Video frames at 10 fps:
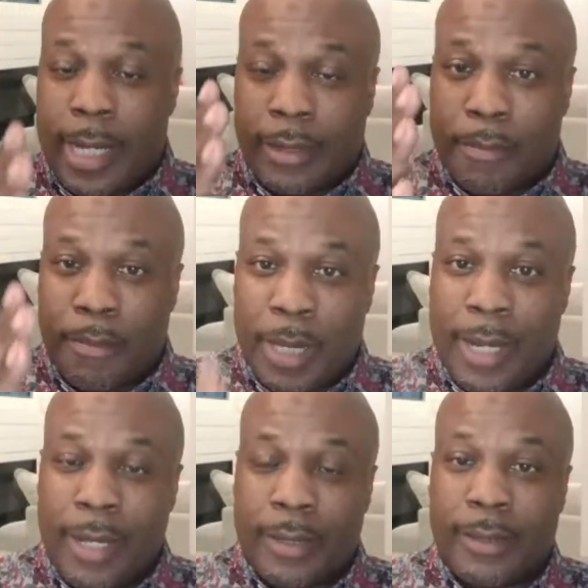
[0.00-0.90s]
And then
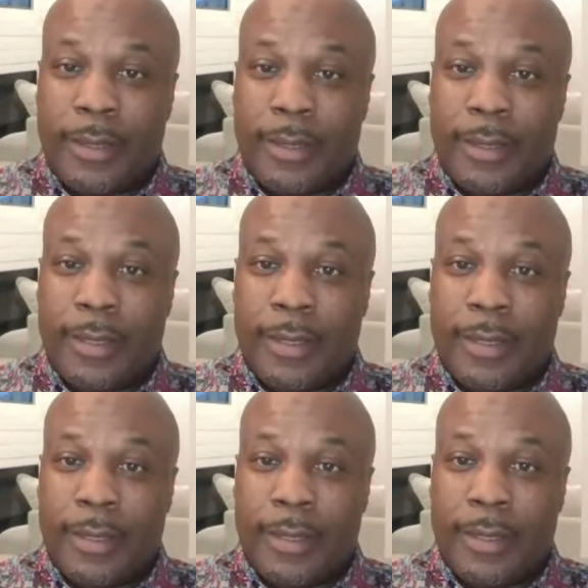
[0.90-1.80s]
you start looking
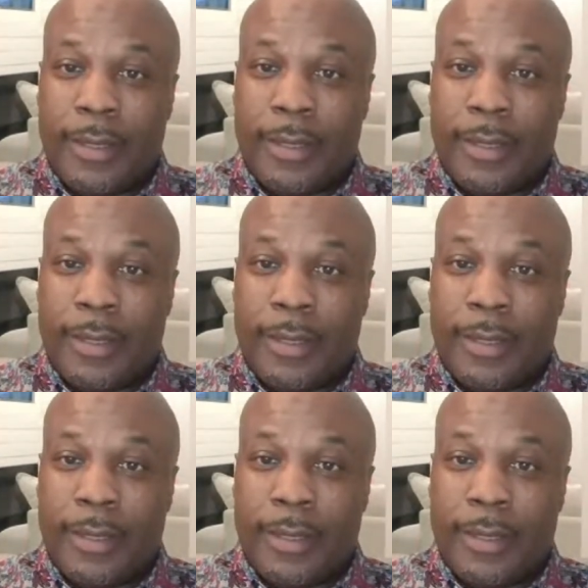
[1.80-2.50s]
at the players